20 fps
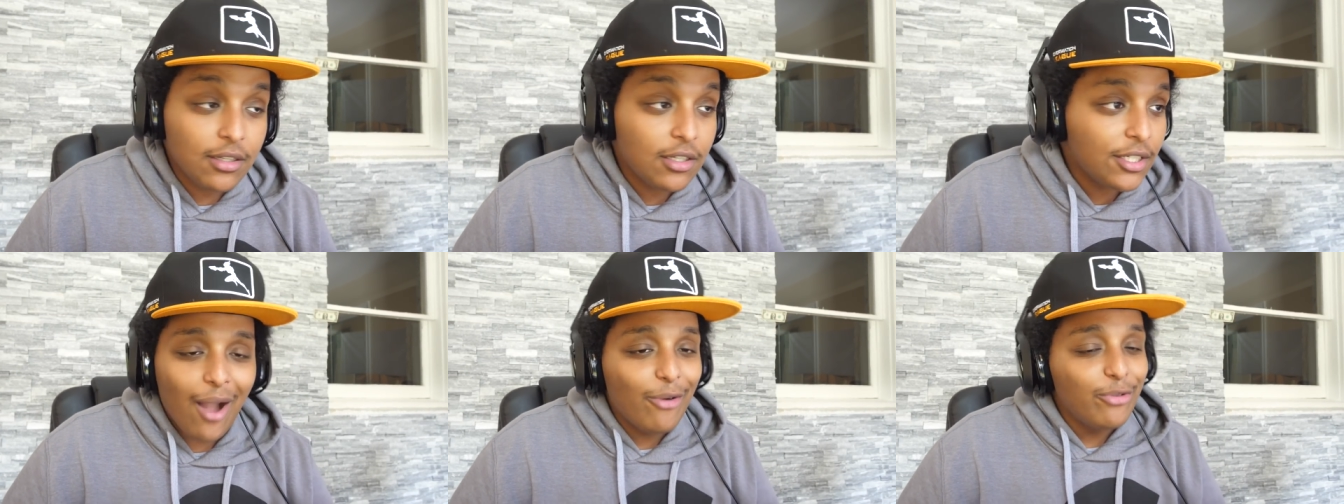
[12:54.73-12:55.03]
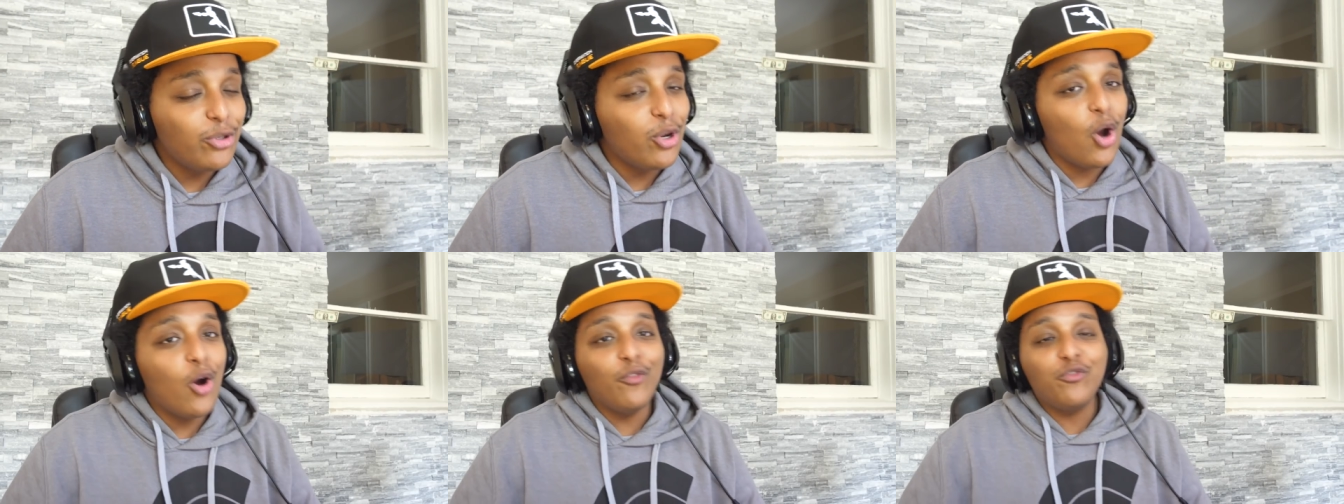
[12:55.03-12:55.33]
I
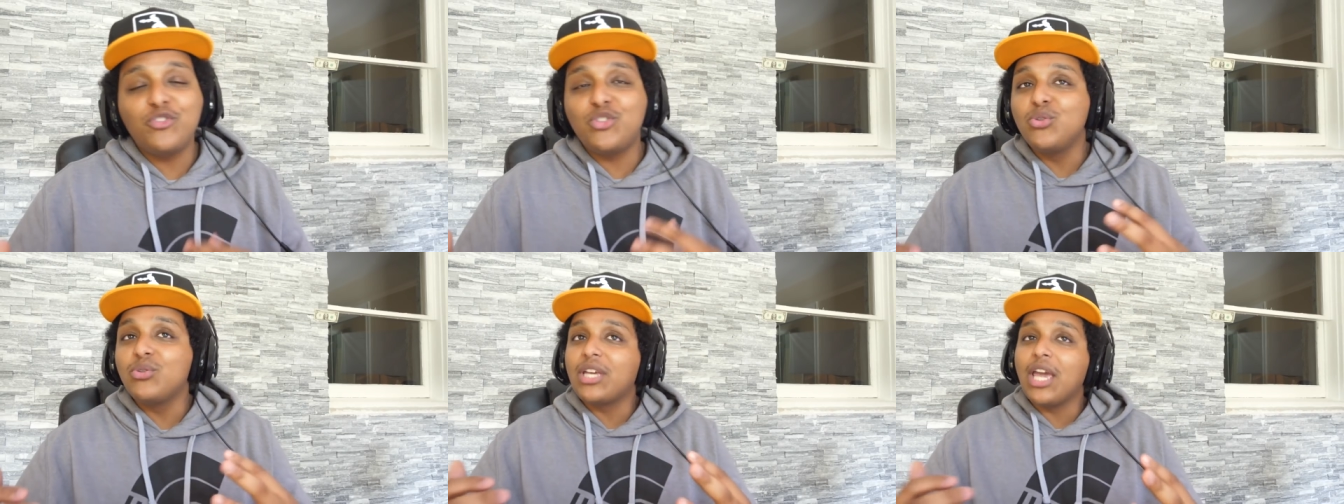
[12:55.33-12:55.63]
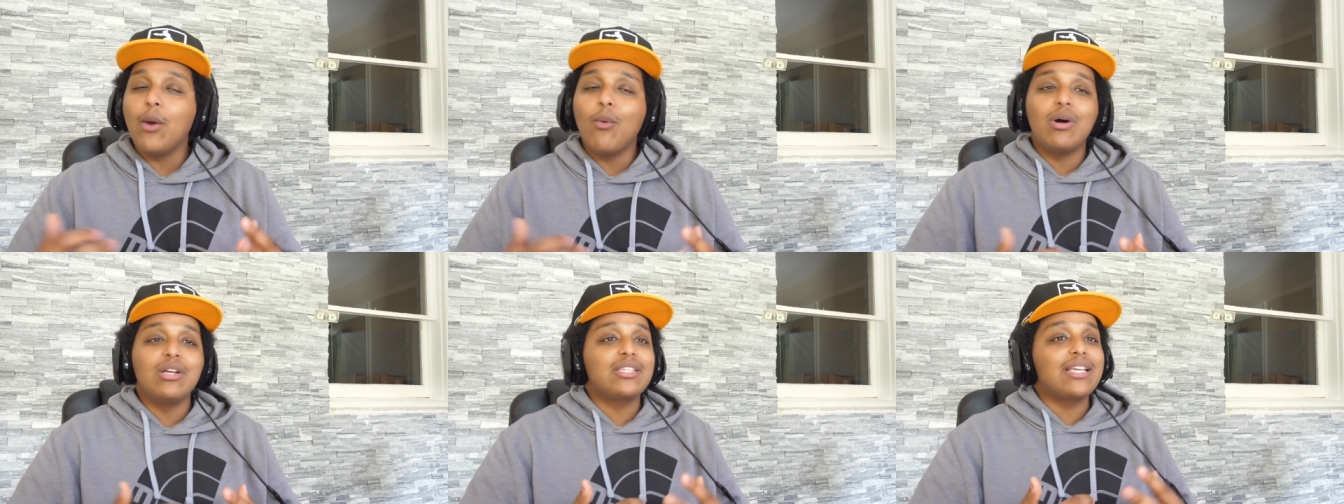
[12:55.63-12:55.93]
don't know if
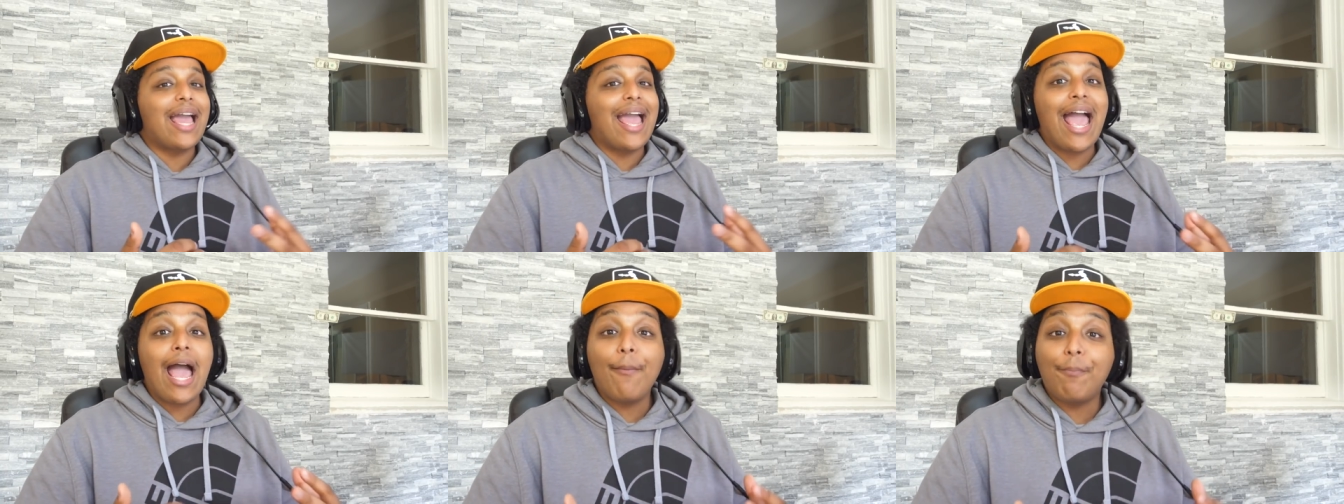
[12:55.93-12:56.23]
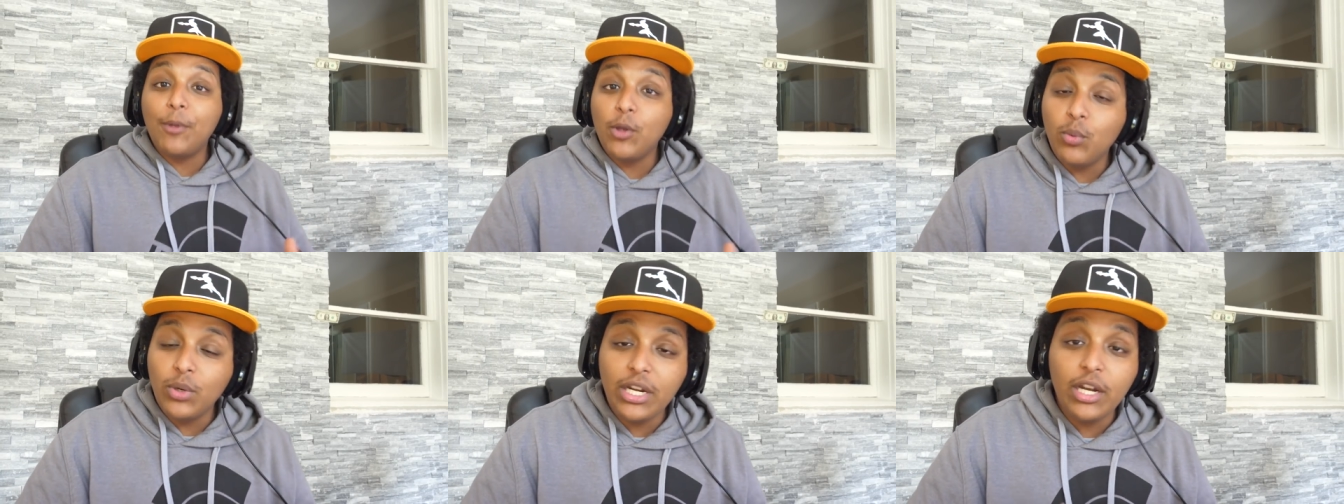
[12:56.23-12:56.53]
2K wasn't
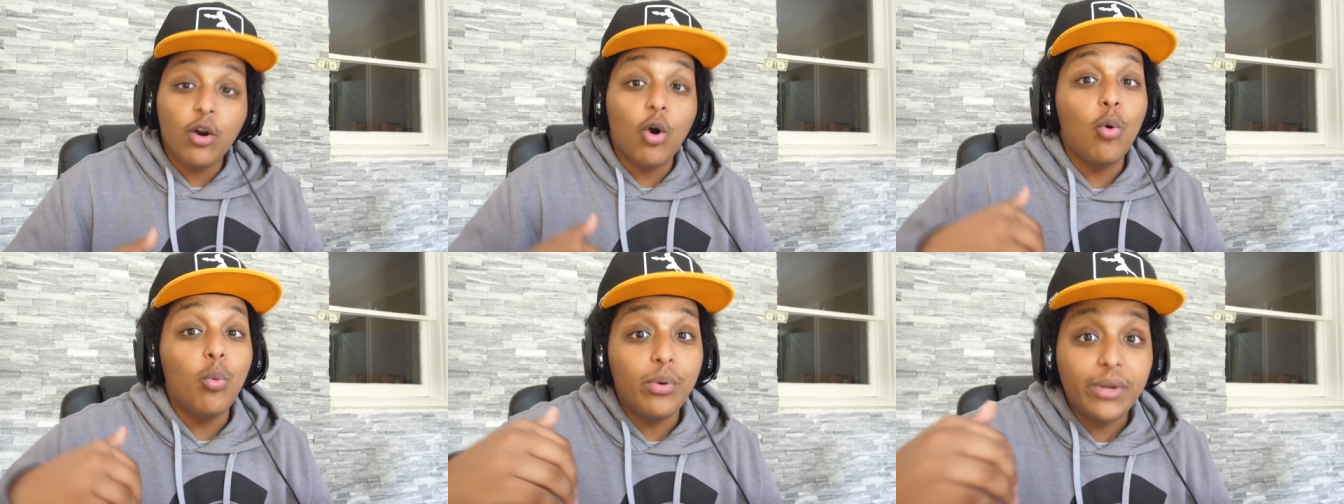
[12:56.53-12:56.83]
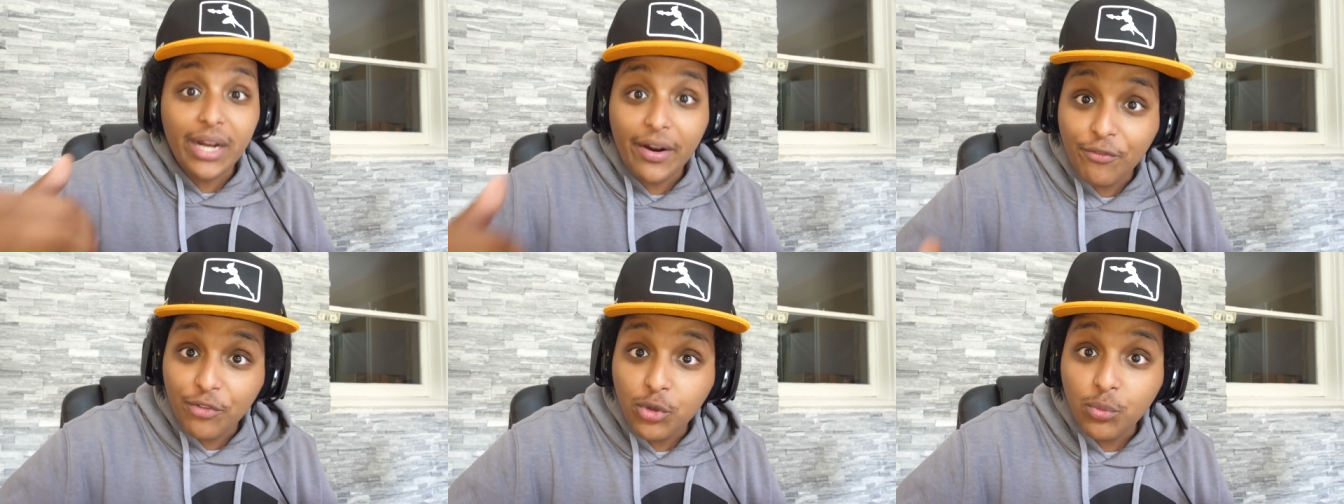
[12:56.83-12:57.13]
happy with it or
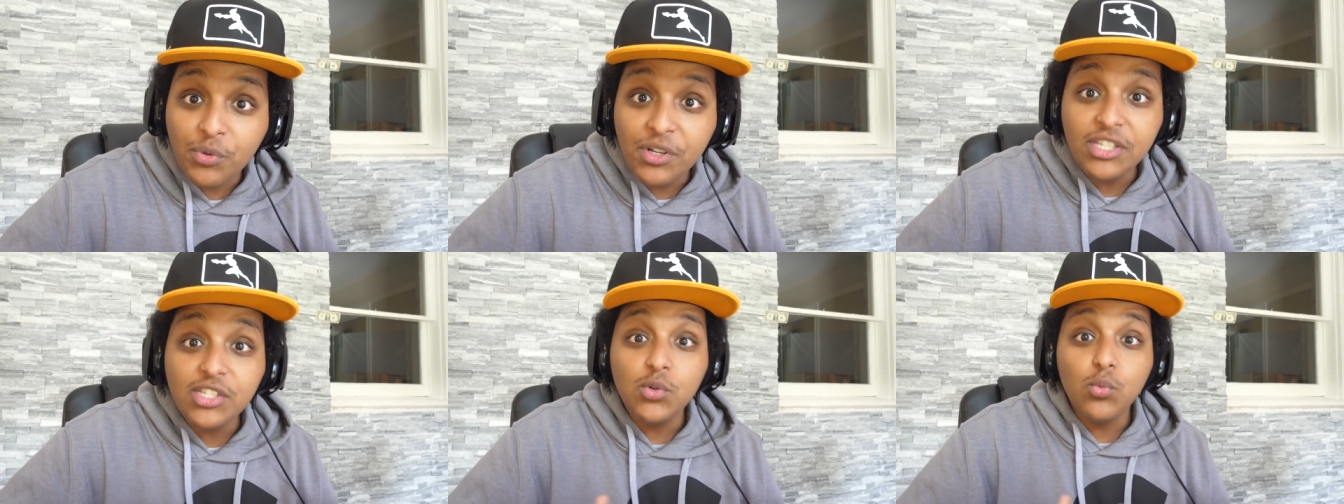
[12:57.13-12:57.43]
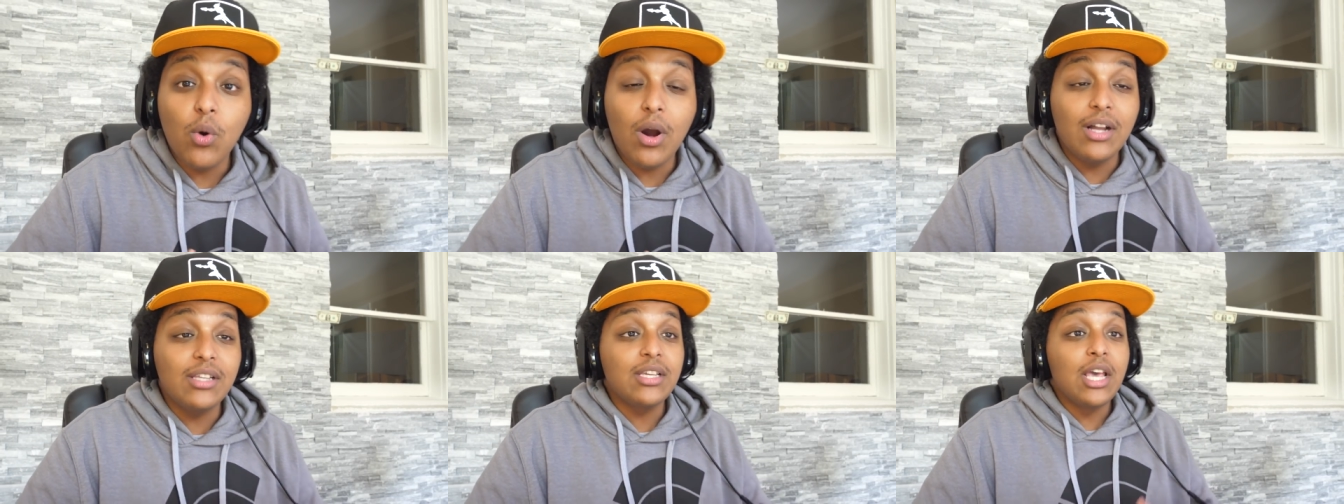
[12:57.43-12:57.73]
whatever the reason
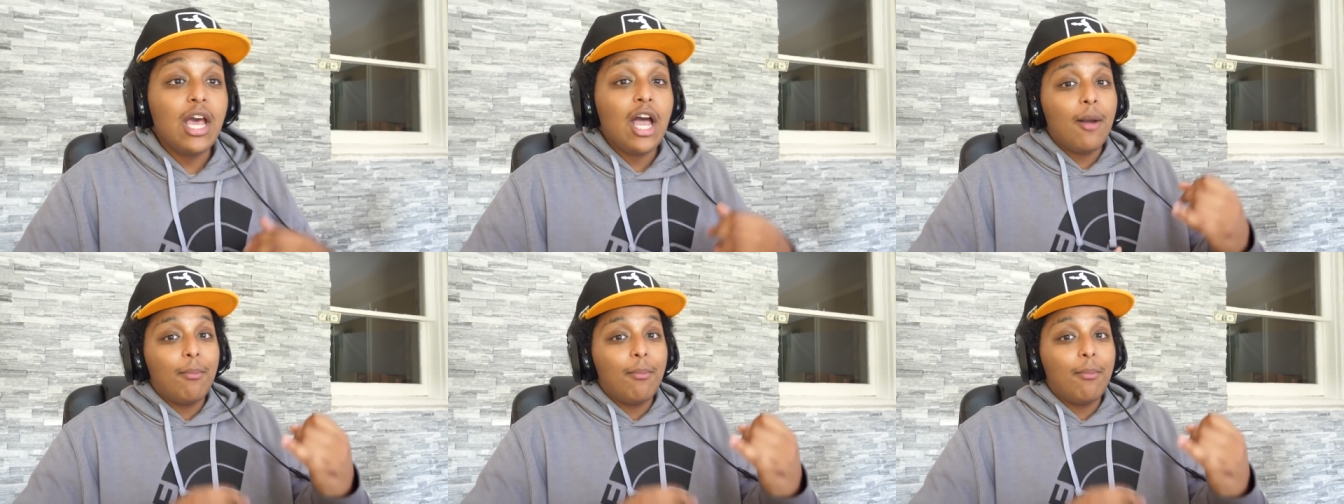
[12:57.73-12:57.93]
was,